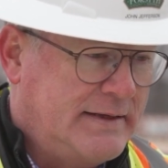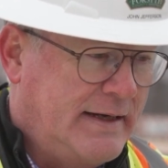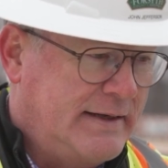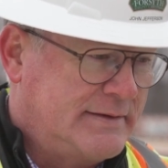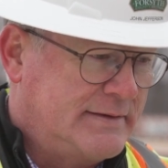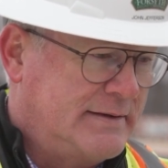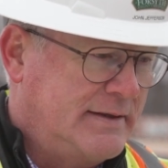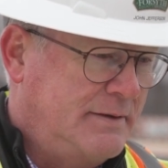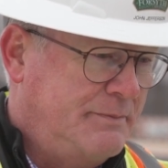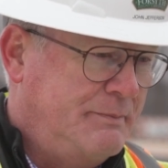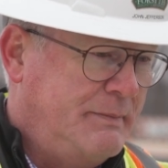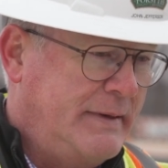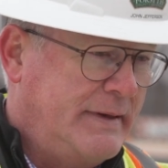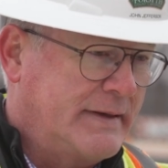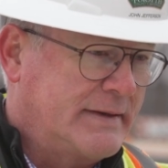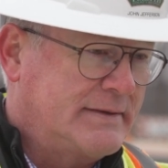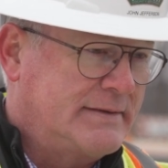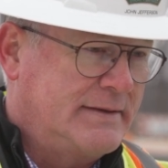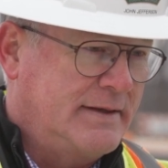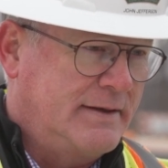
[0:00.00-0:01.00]
That's a
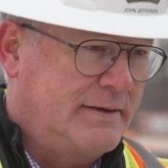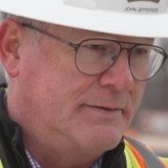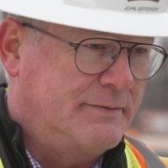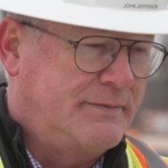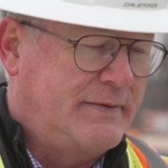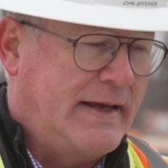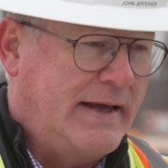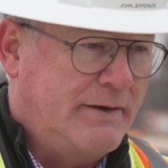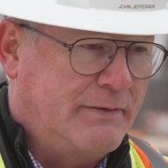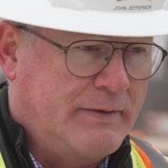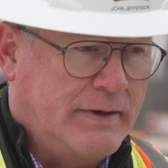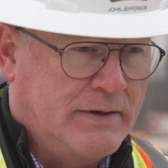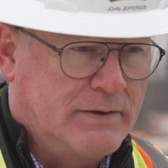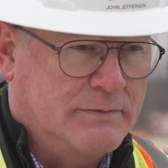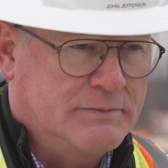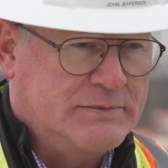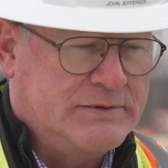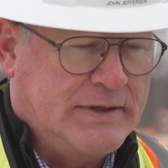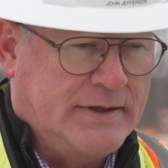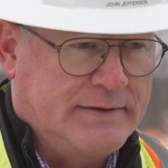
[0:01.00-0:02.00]
mix of
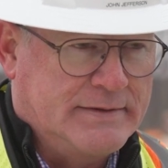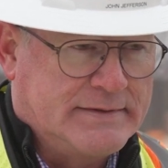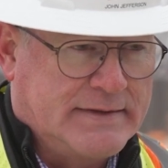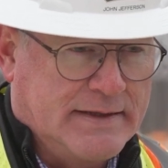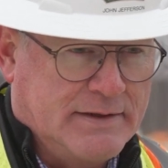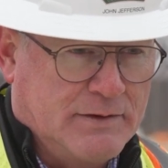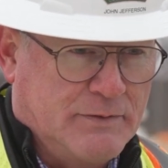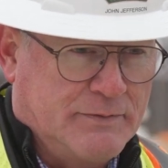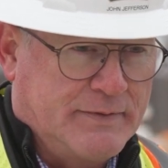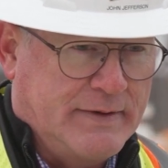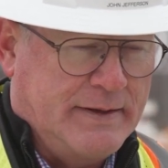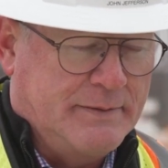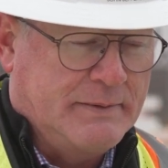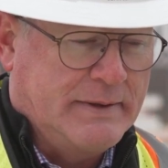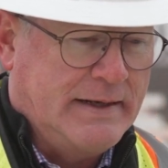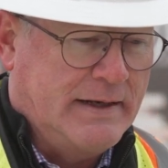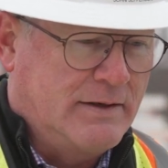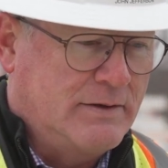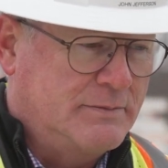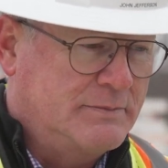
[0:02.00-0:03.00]
townhomes and
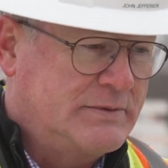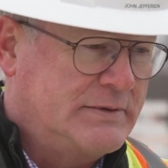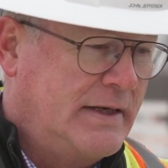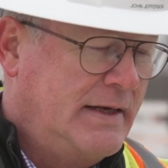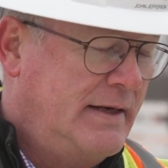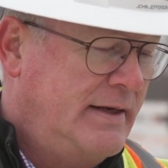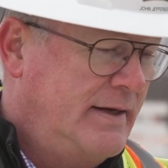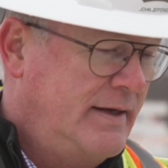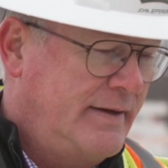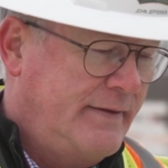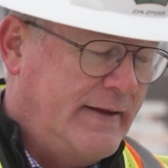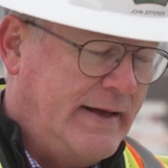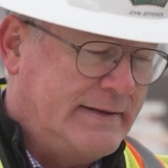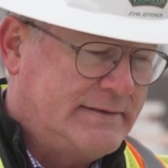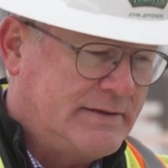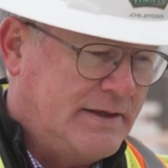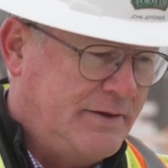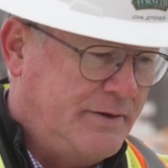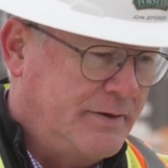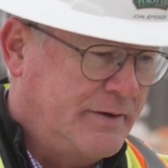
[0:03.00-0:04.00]
single-family homes.
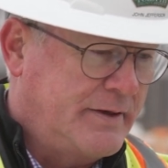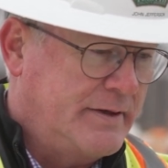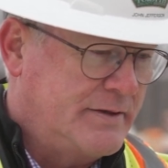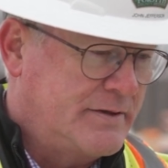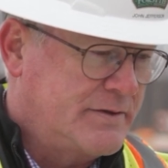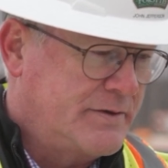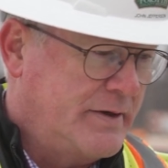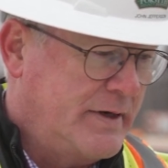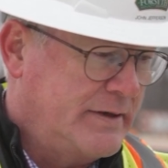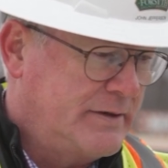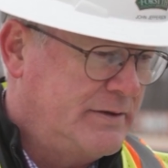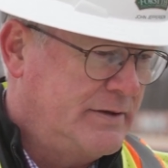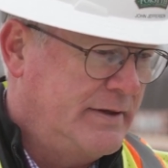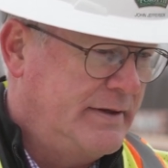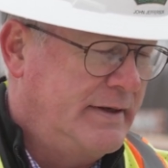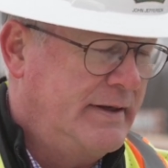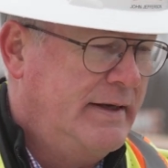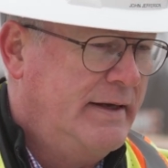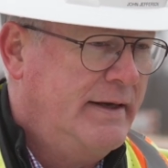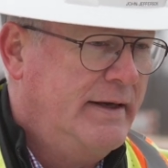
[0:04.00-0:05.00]
That's under construction.